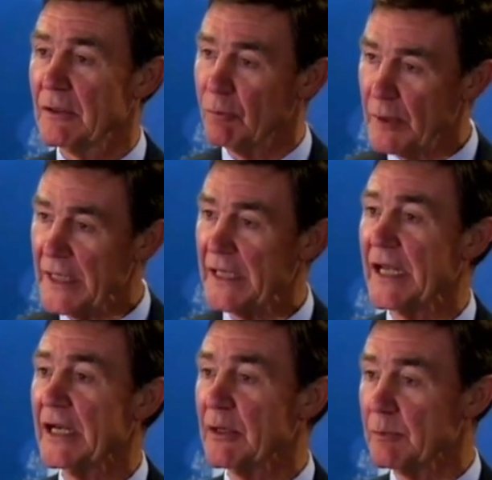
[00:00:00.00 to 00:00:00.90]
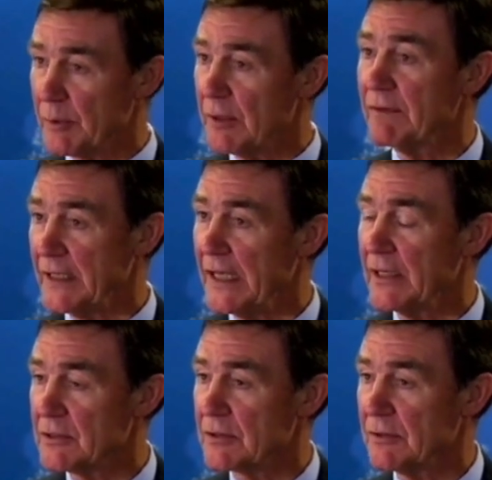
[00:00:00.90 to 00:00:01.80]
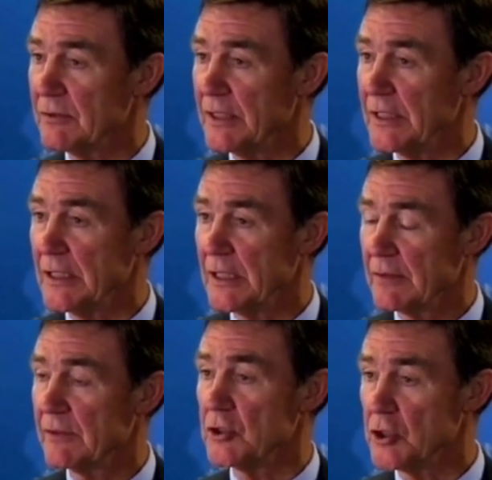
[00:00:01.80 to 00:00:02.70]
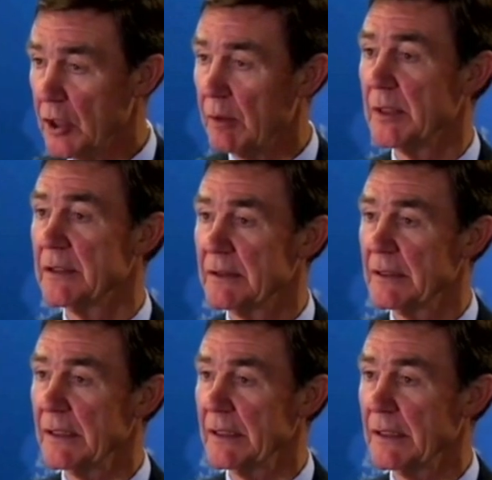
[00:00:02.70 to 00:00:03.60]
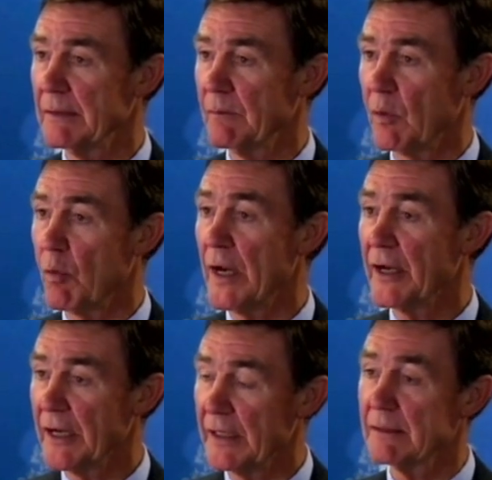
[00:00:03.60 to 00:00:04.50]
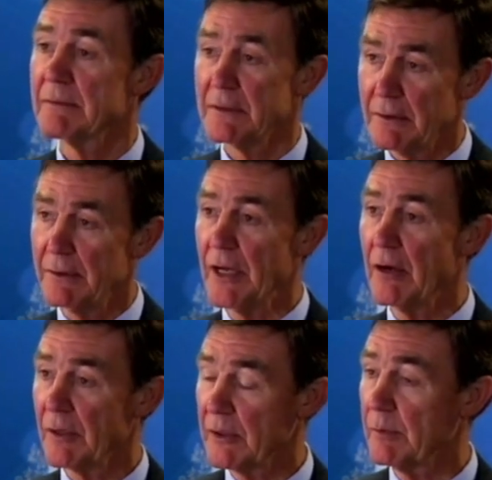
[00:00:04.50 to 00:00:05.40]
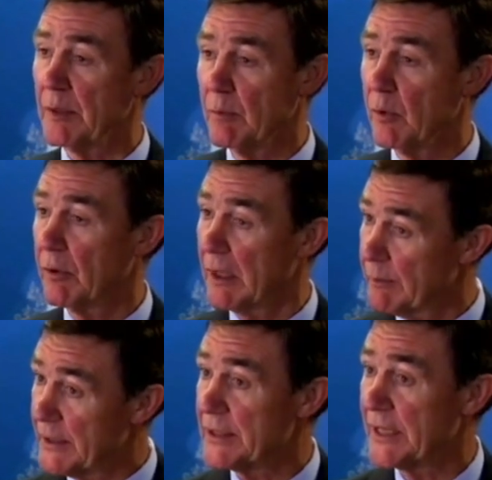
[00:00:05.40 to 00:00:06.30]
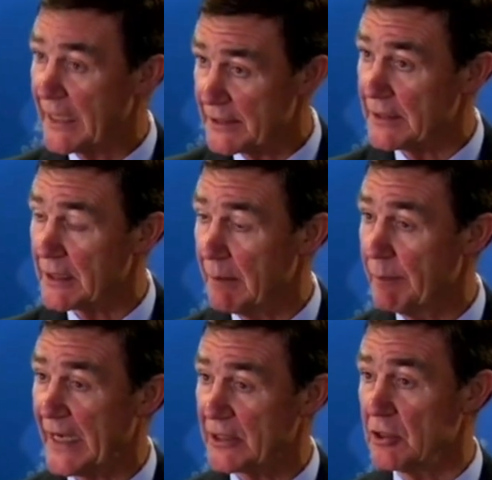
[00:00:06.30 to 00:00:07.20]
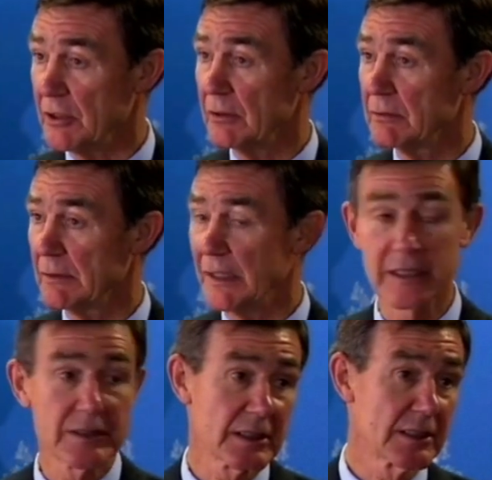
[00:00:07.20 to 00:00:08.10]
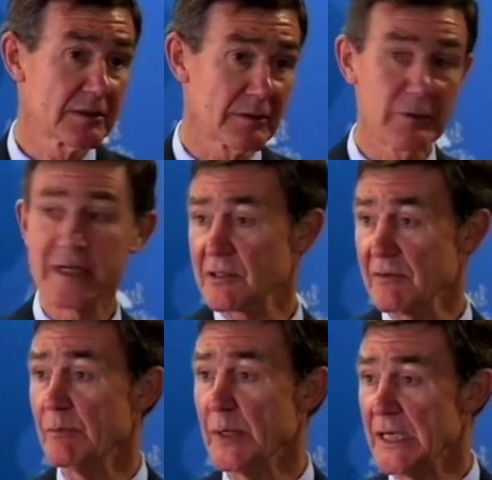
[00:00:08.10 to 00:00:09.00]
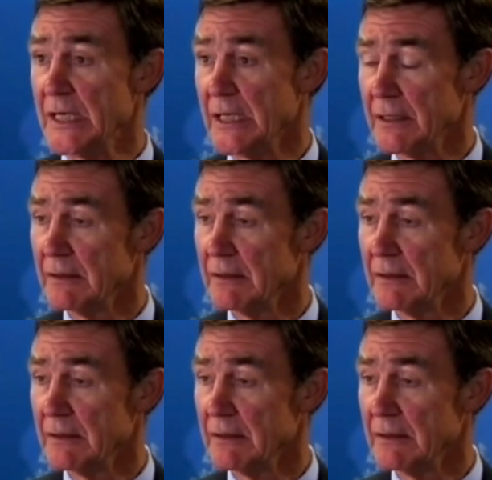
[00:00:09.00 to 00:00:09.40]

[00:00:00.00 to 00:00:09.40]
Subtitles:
reading in and briefing into the job. When I know a little bit more, I'll be delighted to come back to you, and indeed to the rest of the media,